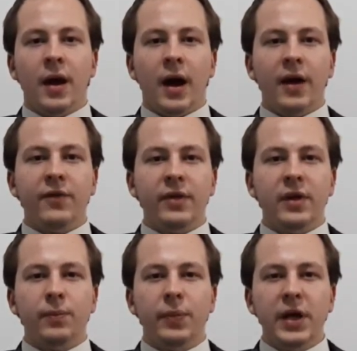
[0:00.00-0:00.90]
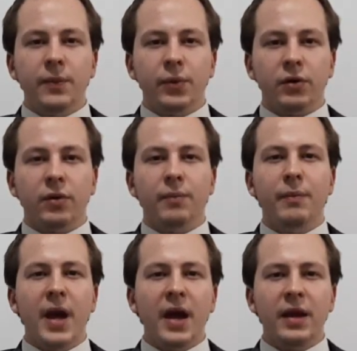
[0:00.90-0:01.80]
I've seen people
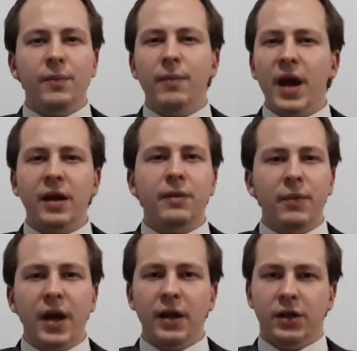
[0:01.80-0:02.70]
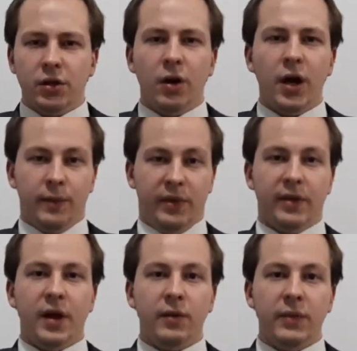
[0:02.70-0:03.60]
many times
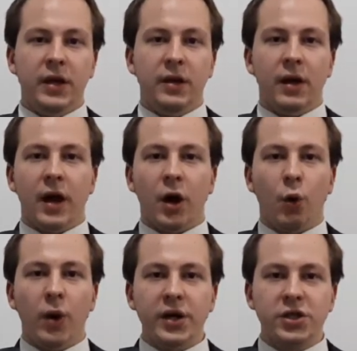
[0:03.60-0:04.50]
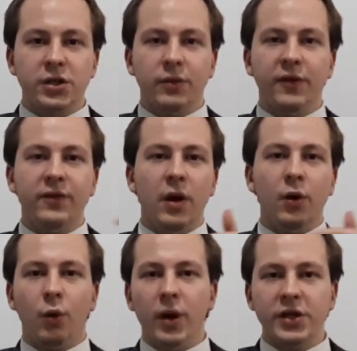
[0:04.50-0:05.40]
send me a question with no
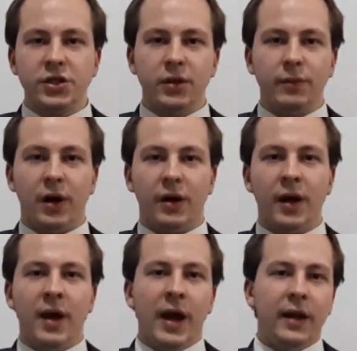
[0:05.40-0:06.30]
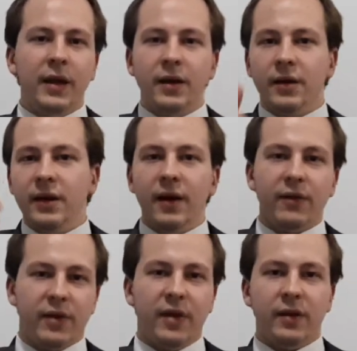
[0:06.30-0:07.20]
question mark and then
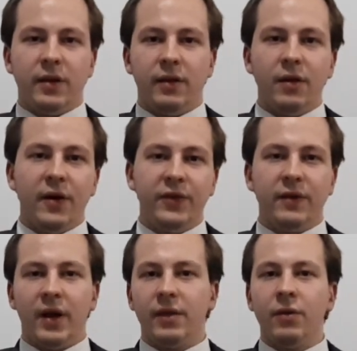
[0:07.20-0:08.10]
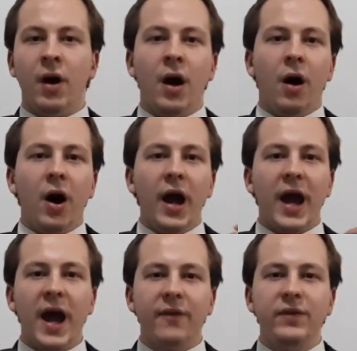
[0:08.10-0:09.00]
another sentence after that. So I
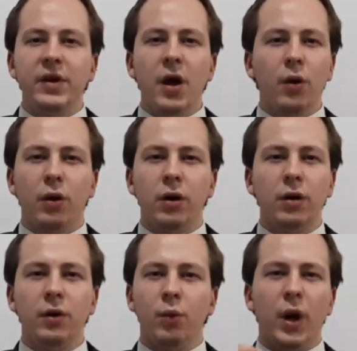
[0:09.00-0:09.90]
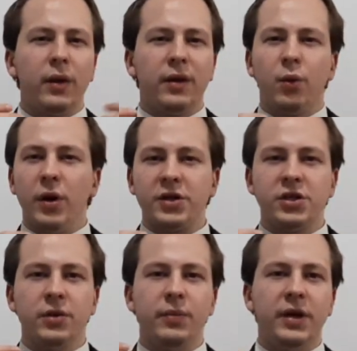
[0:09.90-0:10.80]
have no clue where the
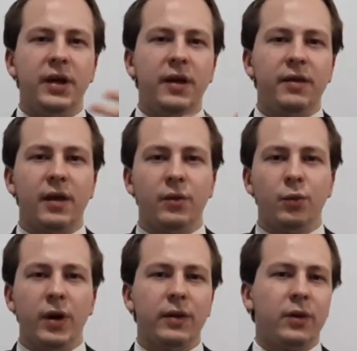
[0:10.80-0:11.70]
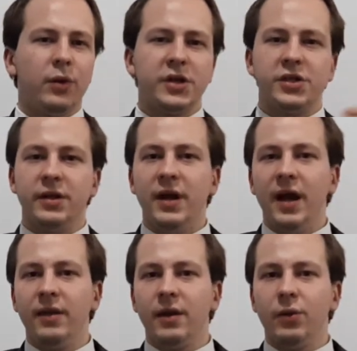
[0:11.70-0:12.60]
question begins and where the question
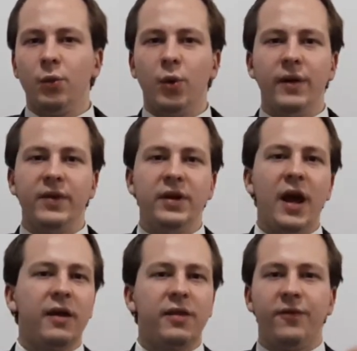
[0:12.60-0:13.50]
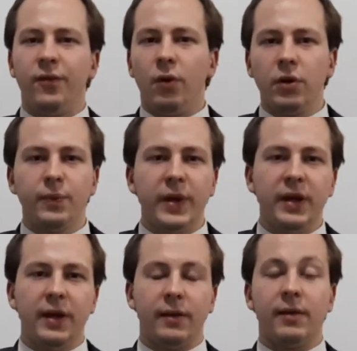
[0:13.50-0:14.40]
ends and where the next thought
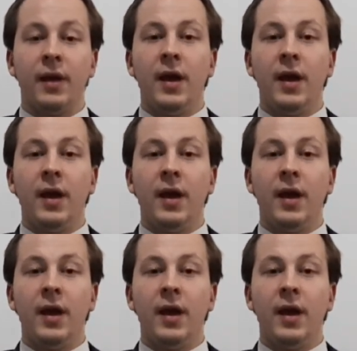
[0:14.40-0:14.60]
begins.